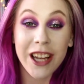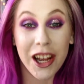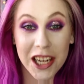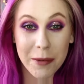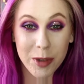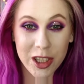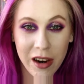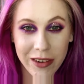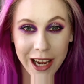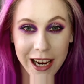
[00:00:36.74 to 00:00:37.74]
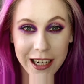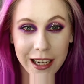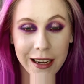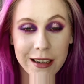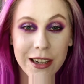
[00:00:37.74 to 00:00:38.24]
So her name's Jaffa Cake
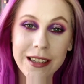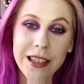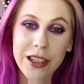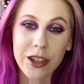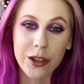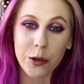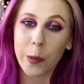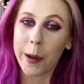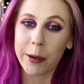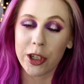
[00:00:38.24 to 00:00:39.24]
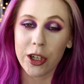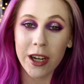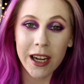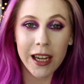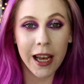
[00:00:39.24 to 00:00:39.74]
and her sister's called Peppergy